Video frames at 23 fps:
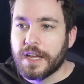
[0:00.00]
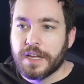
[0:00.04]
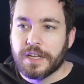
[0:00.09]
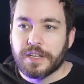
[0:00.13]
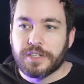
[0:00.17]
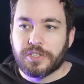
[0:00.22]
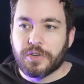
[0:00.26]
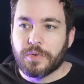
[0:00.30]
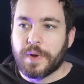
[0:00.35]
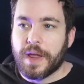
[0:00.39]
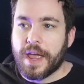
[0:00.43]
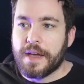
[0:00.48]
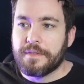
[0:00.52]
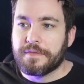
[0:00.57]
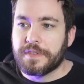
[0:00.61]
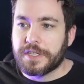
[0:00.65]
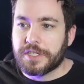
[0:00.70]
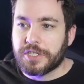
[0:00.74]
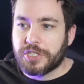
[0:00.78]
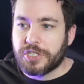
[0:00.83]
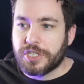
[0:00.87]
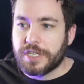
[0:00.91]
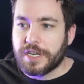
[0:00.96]
So we have
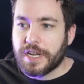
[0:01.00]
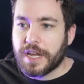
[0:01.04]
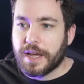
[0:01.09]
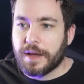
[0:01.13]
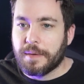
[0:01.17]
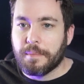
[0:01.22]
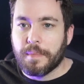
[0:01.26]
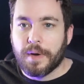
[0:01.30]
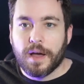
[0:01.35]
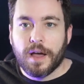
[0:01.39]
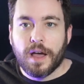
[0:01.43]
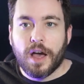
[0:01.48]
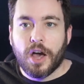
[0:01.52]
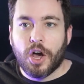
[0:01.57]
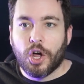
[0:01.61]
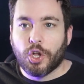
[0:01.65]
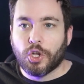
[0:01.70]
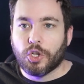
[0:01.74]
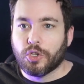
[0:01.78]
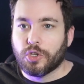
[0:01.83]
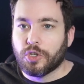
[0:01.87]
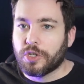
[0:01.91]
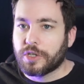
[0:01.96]
this GM
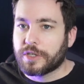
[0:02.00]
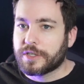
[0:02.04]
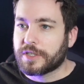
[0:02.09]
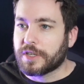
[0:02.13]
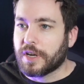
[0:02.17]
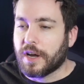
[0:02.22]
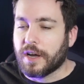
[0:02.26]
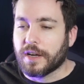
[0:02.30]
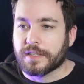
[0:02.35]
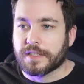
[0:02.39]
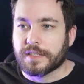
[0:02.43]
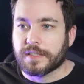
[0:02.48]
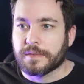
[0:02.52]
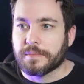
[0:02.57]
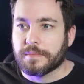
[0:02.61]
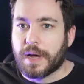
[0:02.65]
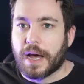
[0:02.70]
looks awesome.